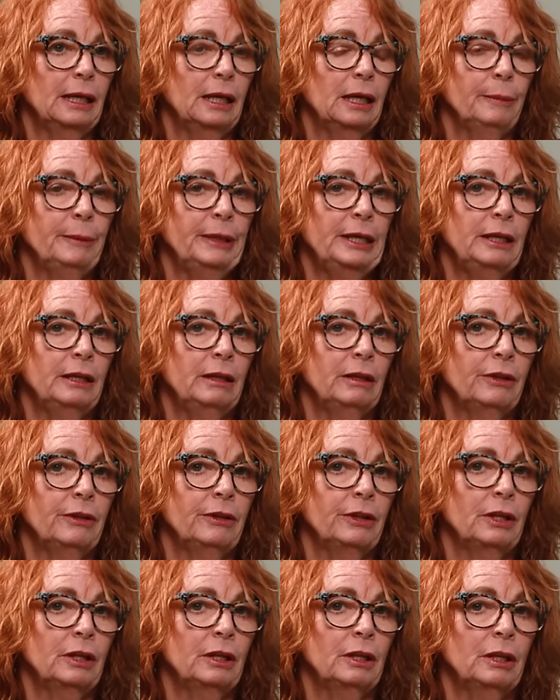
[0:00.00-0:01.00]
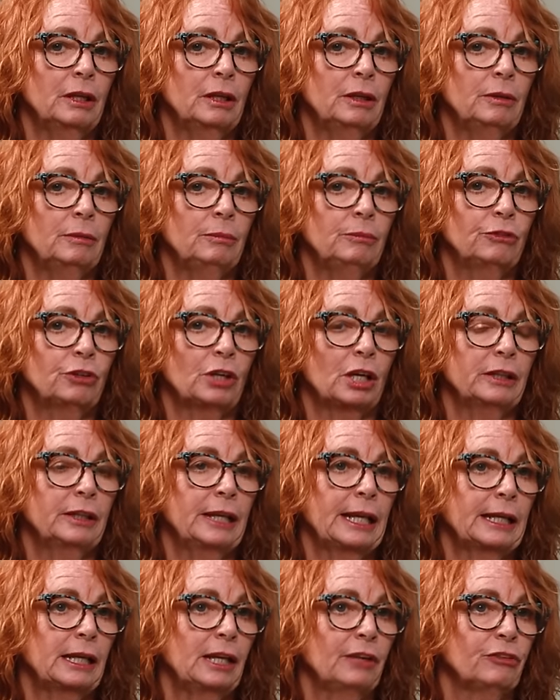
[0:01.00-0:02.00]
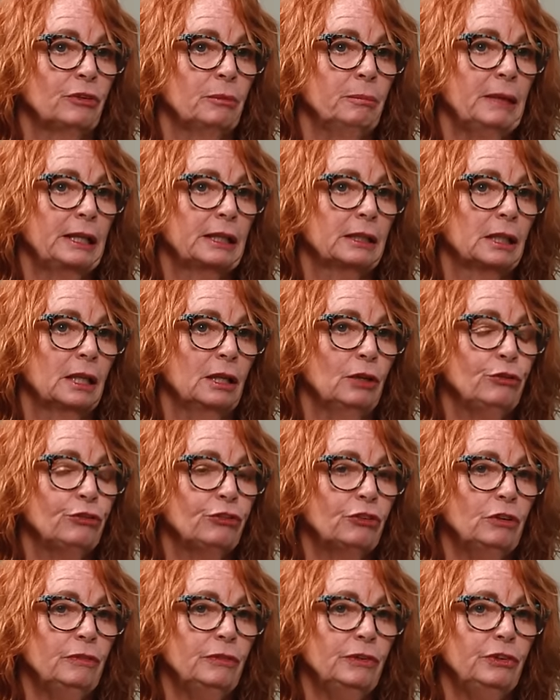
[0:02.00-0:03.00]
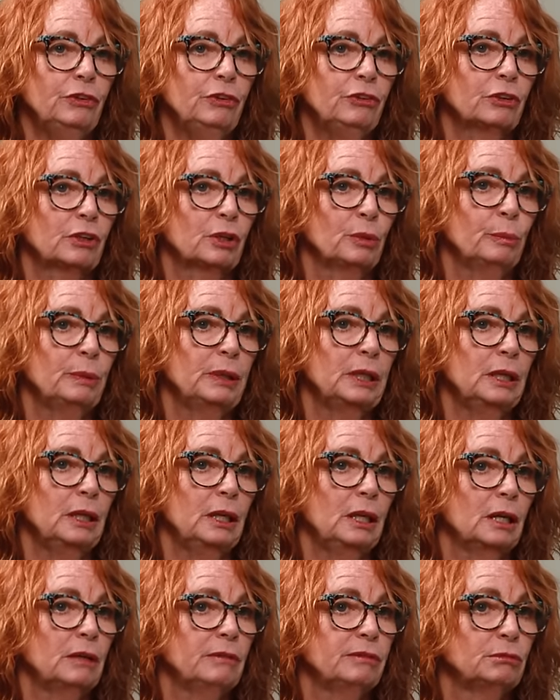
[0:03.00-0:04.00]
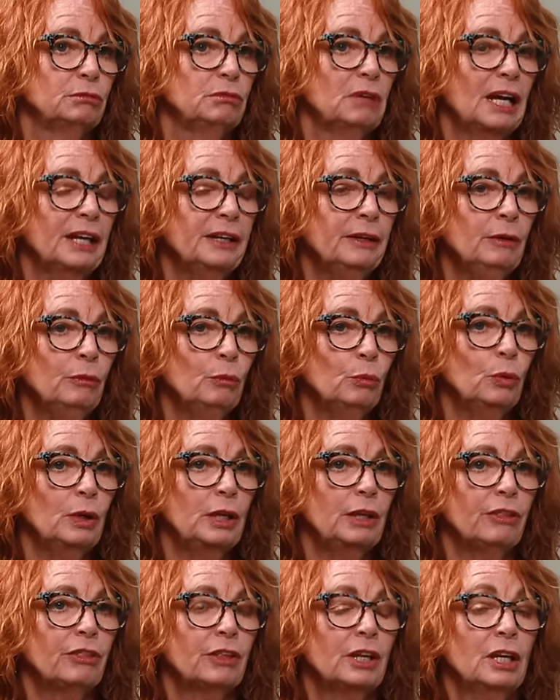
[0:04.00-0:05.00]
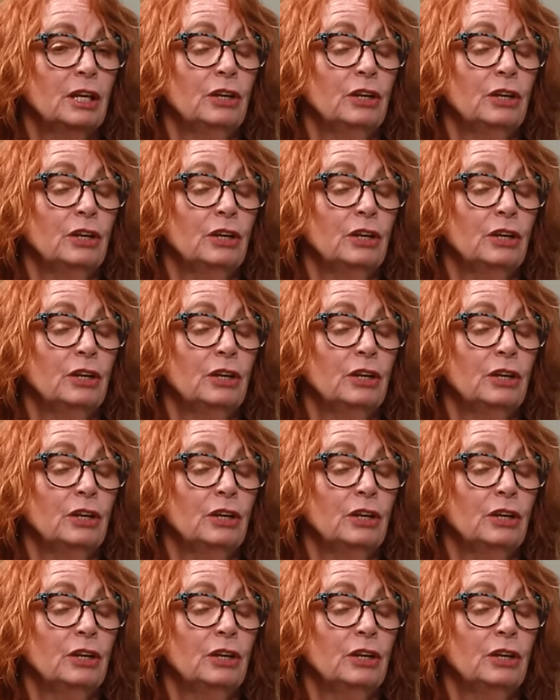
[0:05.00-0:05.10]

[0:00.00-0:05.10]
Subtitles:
I mean, the child and adolescent mental health services are completely overrun with